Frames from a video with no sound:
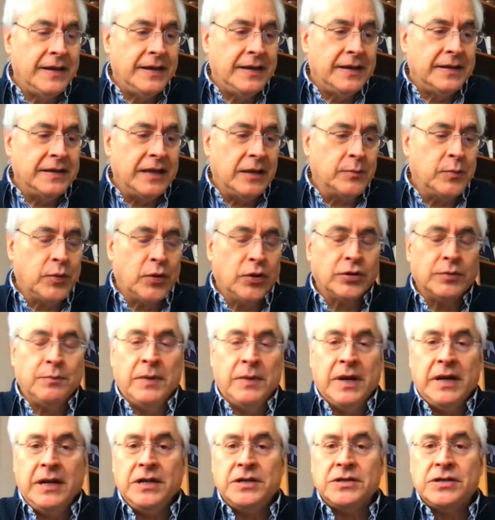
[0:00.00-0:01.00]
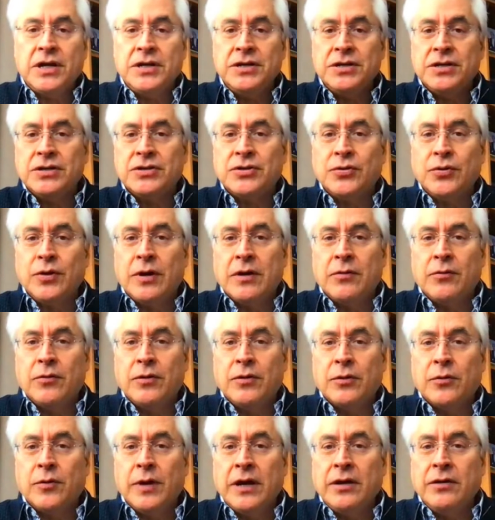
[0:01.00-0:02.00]
that brought many changes to our
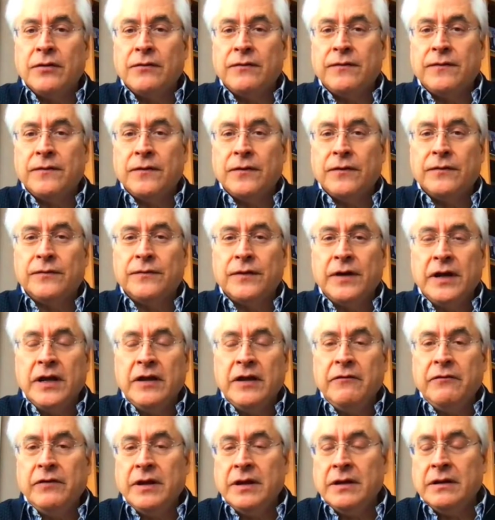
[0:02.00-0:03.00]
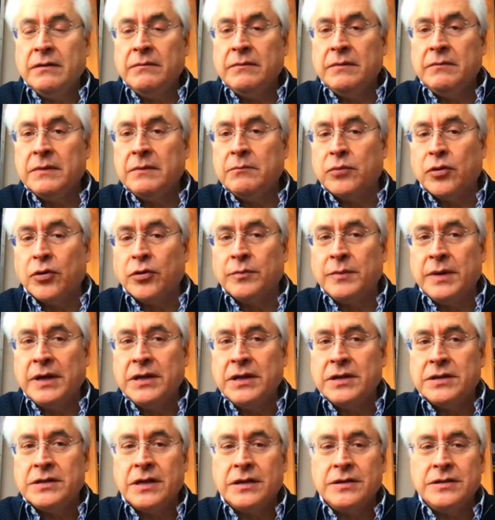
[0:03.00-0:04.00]
way of living, brought many
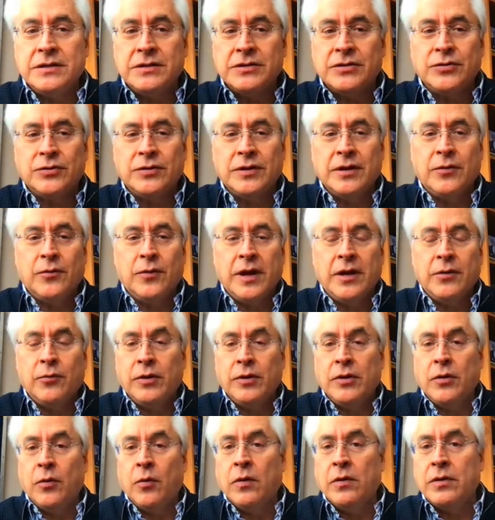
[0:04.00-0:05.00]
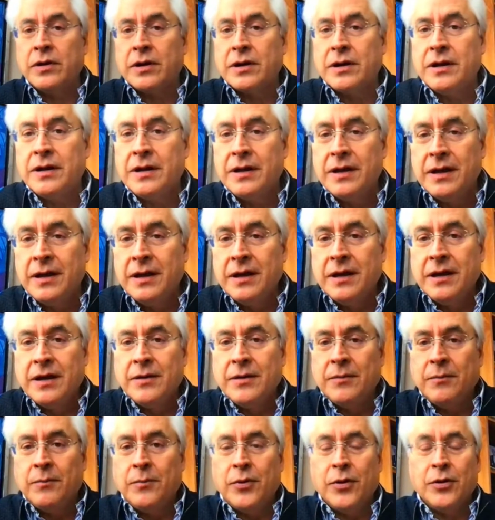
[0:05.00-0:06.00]
changes to the way we work,
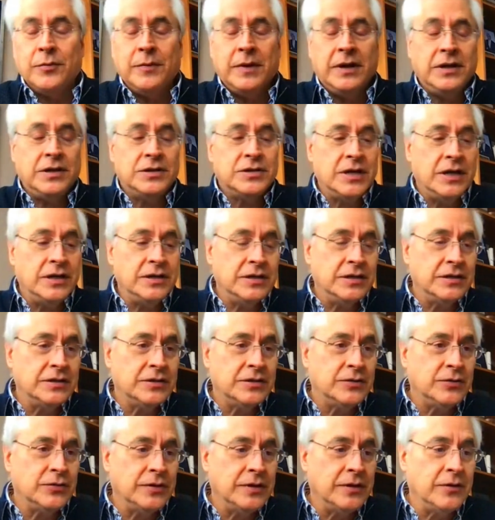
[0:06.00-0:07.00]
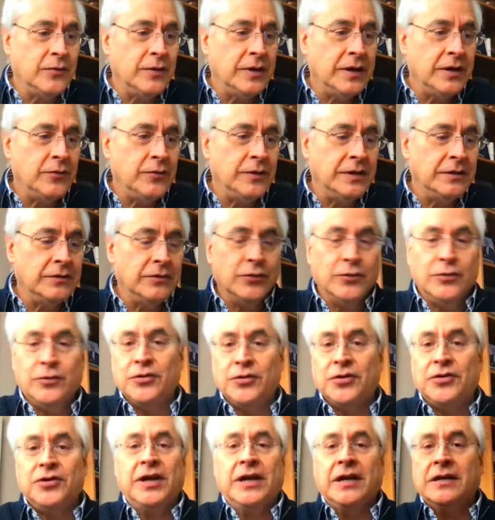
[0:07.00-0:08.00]
brought many changes to the way we do
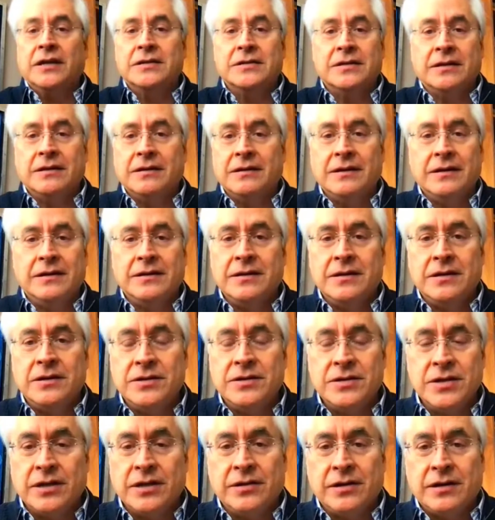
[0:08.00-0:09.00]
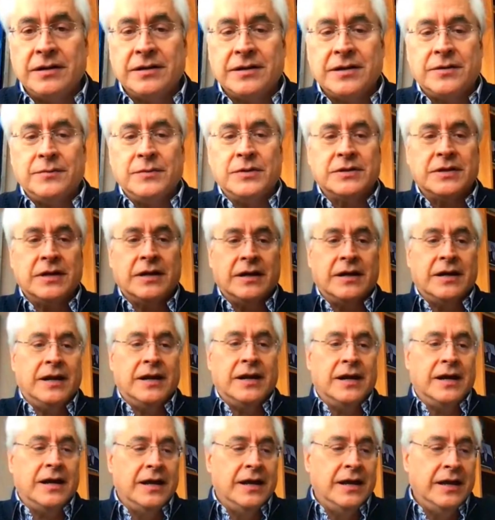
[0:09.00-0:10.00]
things in general terms, and
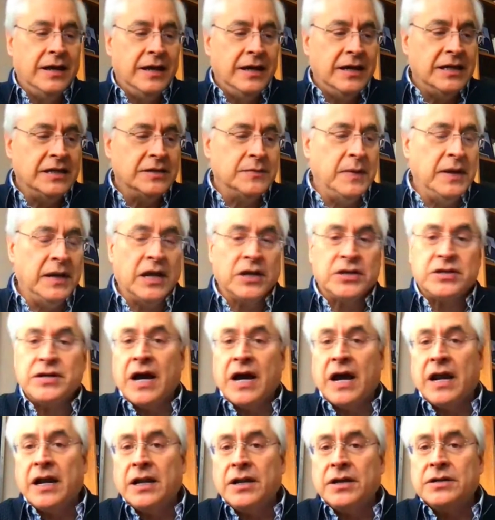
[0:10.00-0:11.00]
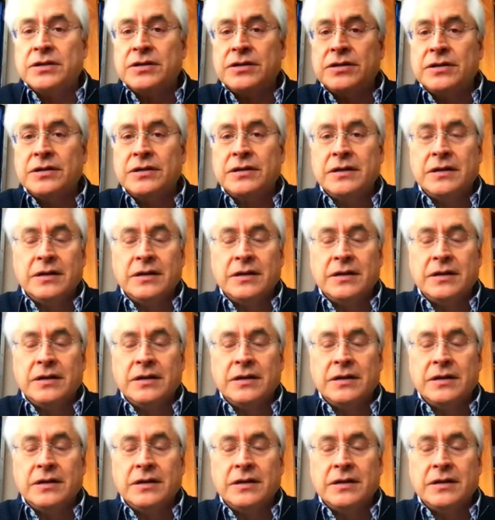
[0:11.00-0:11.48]
it's been a challenge.